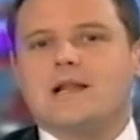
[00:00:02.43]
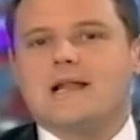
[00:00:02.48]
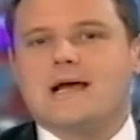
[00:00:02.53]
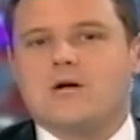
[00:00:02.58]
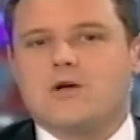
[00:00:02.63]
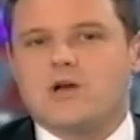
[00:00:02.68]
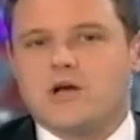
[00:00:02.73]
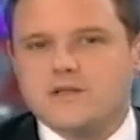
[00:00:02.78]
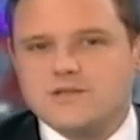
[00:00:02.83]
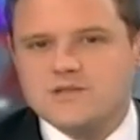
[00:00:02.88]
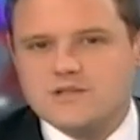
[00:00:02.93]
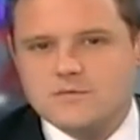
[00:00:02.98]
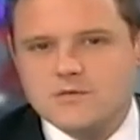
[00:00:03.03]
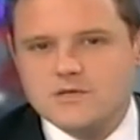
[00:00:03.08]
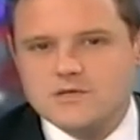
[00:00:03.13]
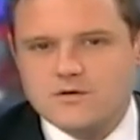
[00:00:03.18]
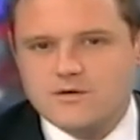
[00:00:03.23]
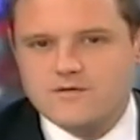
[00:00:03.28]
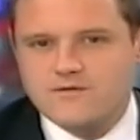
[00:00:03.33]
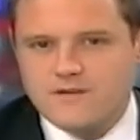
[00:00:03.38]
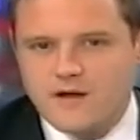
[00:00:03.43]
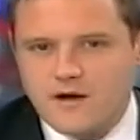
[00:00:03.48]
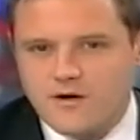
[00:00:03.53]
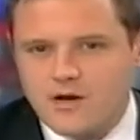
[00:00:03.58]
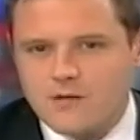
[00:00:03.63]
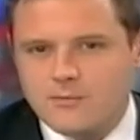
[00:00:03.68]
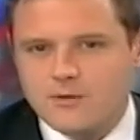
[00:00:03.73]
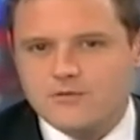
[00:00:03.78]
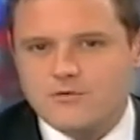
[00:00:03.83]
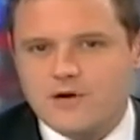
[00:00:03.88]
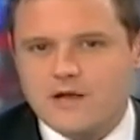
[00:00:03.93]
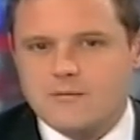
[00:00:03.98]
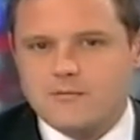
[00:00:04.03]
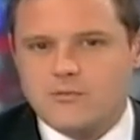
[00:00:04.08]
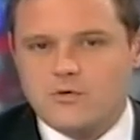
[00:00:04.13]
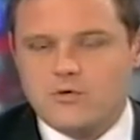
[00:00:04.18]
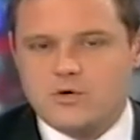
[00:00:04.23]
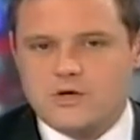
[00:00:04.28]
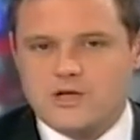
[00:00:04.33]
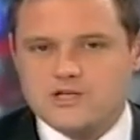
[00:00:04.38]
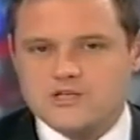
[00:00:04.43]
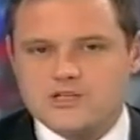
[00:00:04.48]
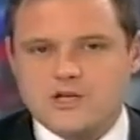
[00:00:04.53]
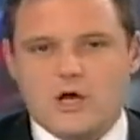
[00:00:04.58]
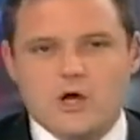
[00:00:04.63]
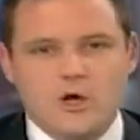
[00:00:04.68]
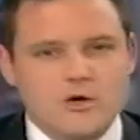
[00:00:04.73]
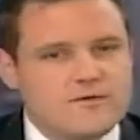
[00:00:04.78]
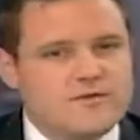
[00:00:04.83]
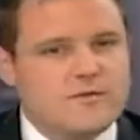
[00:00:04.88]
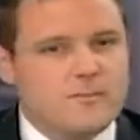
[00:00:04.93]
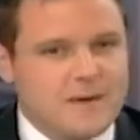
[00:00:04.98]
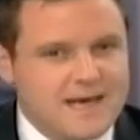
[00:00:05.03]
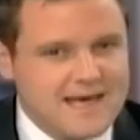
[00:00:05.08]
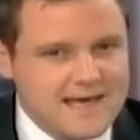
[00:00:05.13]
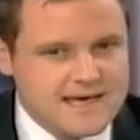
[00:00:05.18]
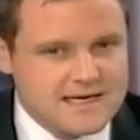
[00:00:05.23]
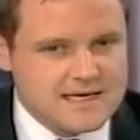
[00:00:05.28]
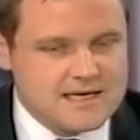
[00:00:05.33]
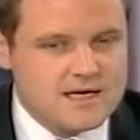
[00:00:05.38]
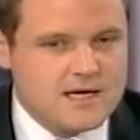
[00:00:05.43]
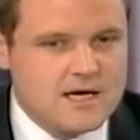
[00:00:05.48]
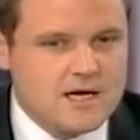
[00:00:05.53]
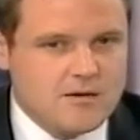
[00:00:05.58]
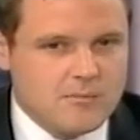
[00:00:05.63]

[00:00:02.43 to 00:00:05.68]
allow customers on a variable rate mortgage to overpay